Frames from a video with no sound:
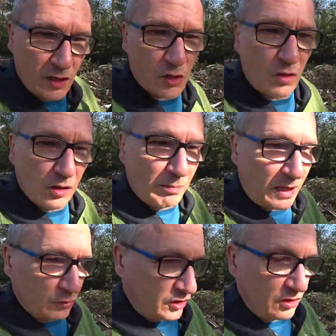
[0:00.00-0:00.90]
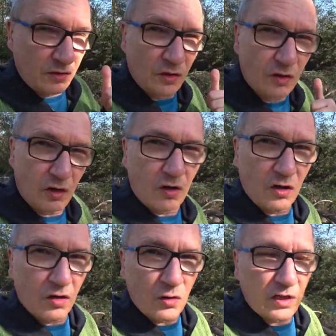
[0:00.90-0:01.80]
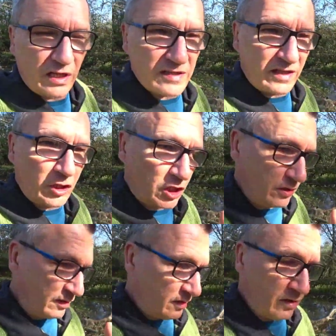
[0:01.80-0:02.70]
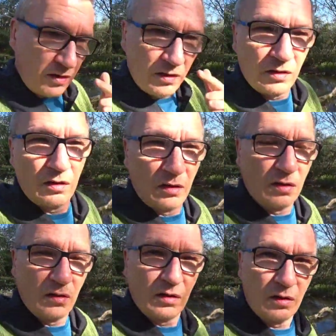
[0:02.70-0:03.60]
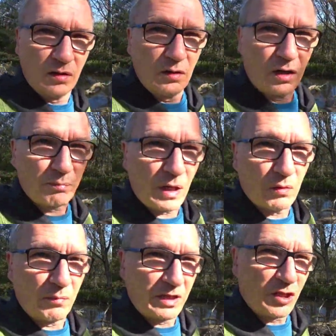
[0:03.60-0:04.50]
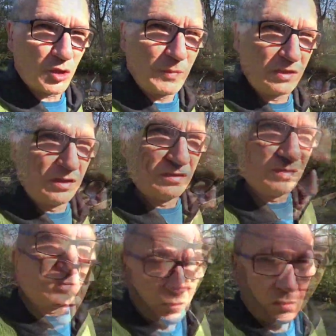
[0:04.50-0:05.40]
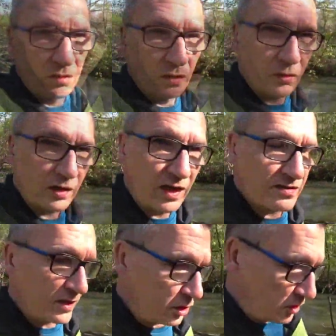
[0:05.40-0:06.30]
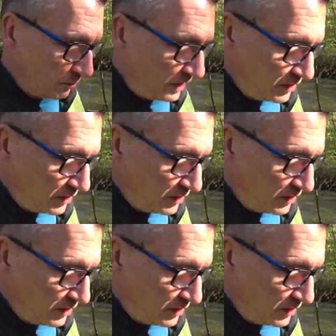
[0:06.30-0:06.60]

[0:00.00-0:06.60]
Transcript: it's all about organization and power management. Organization